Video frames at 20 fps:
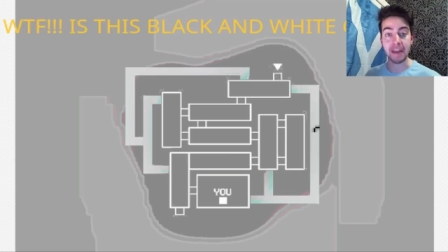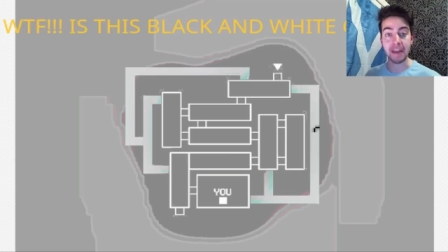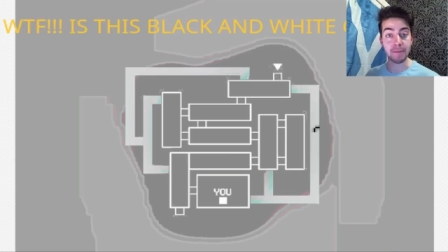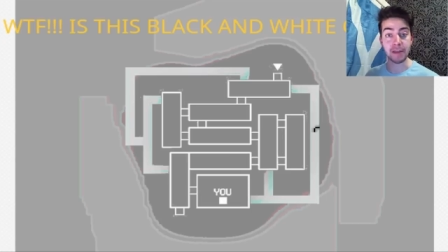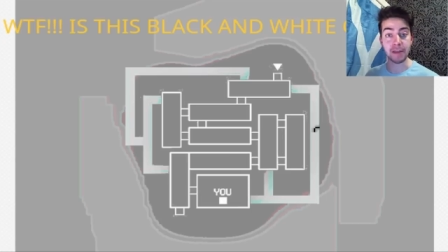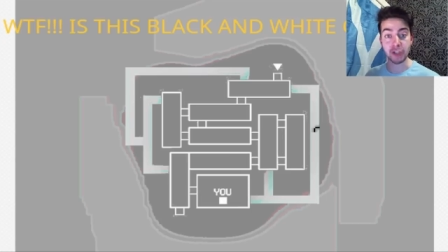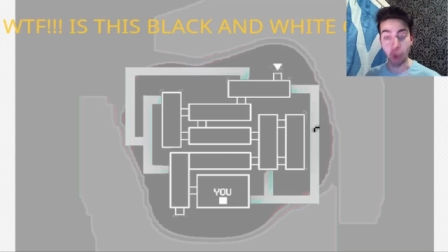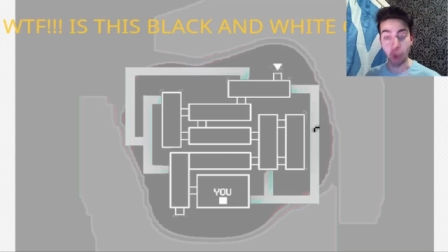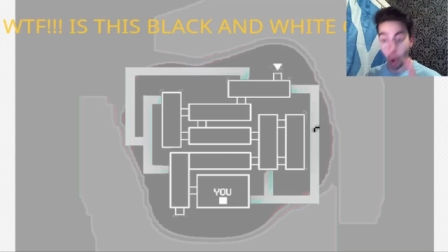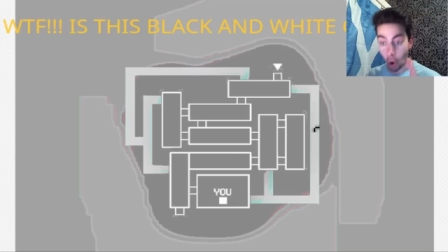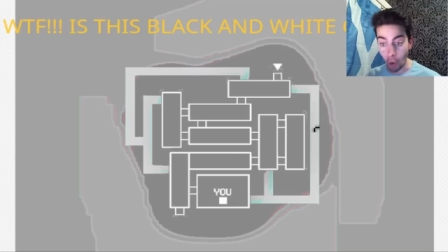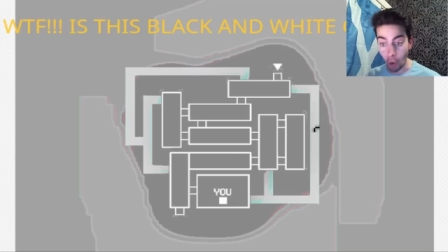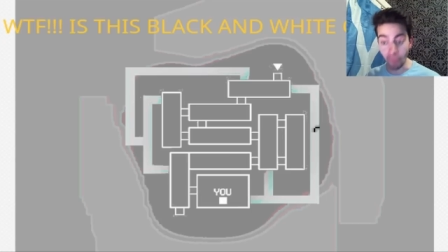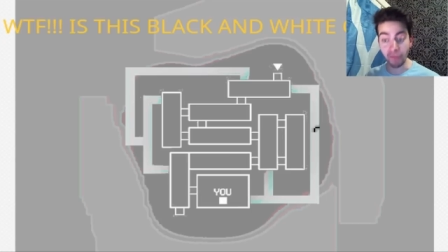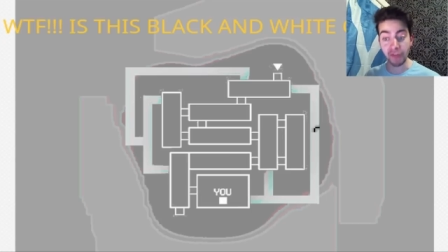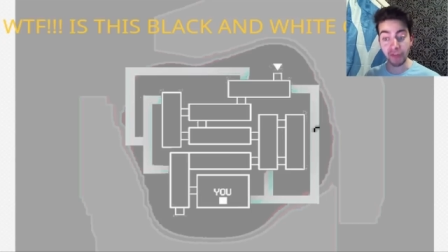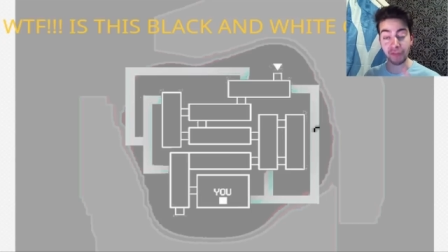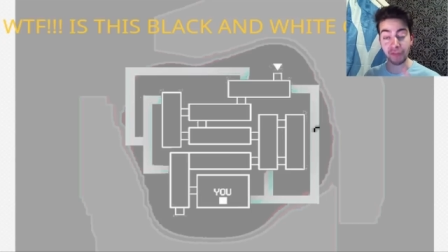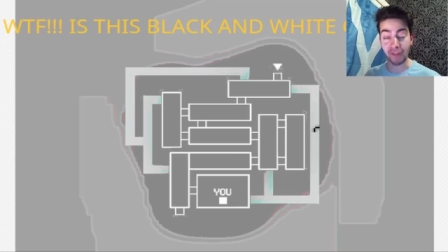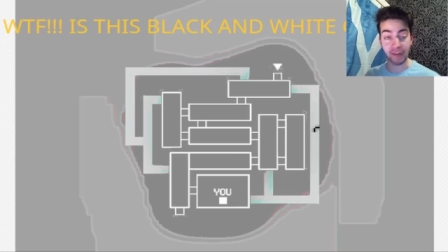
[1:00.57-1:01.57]
image
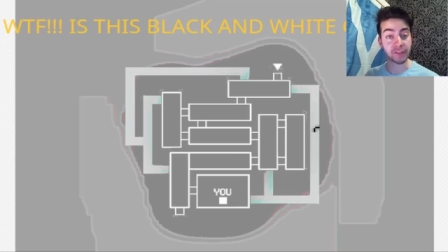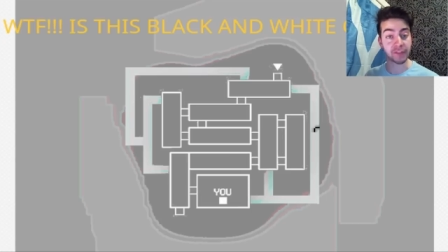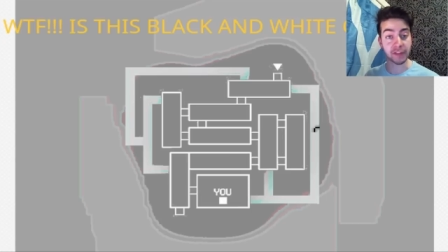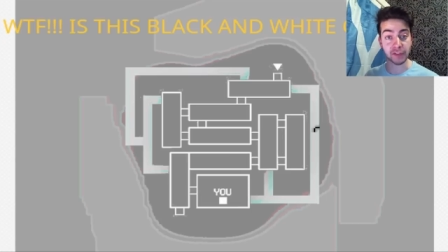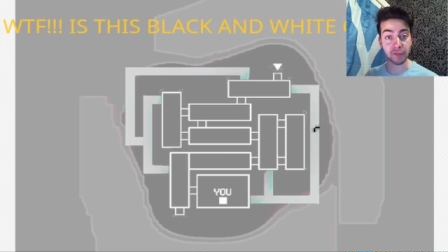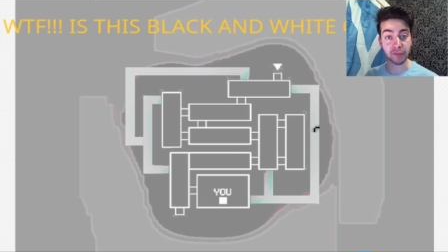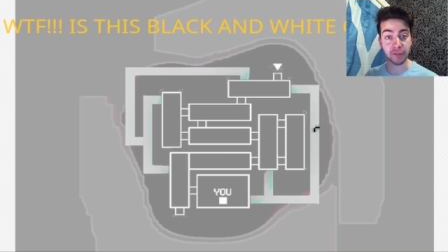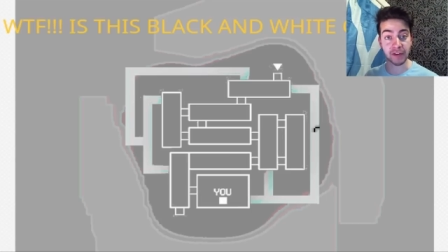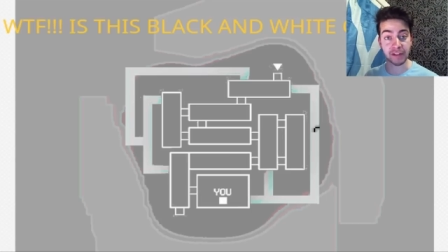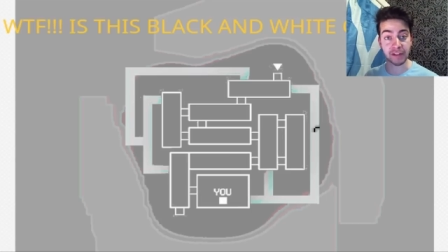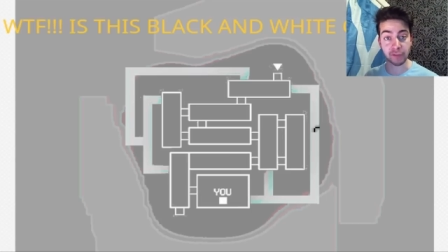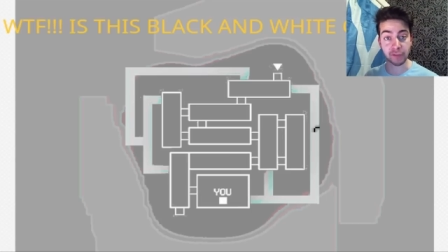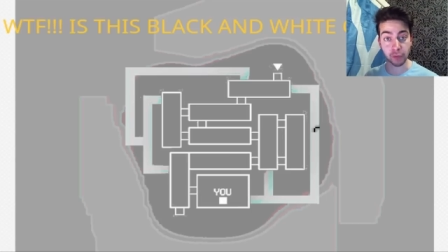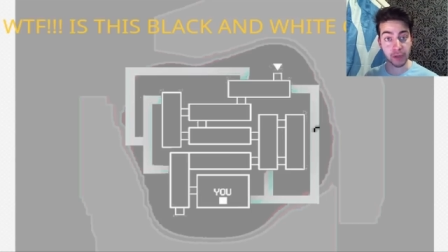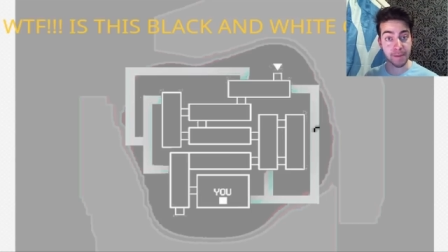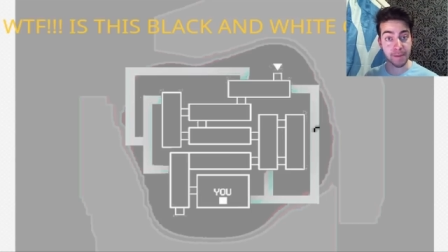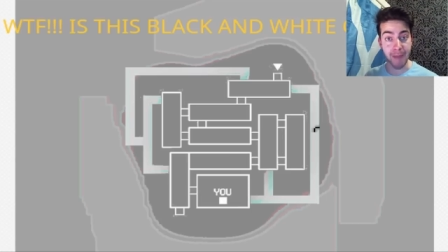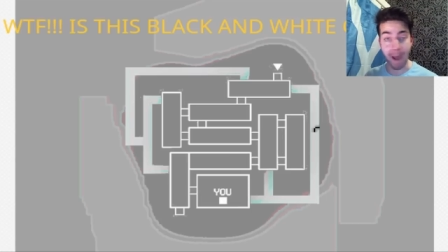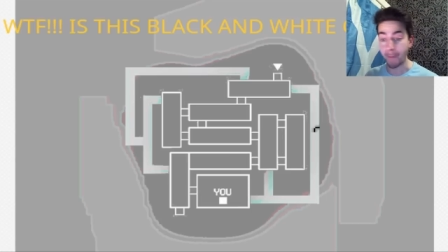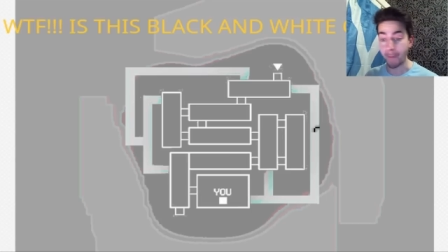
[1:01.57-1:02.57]
of the Five Nights at Freddy's
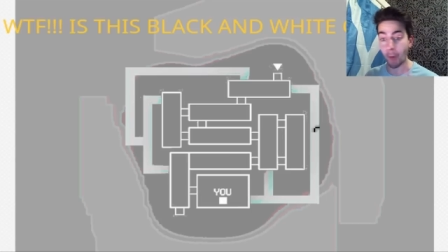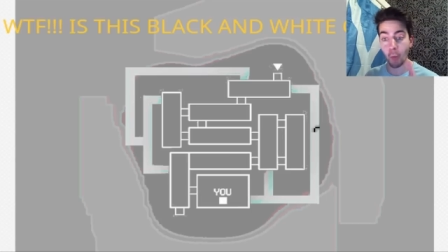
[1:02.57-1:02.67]
3 map,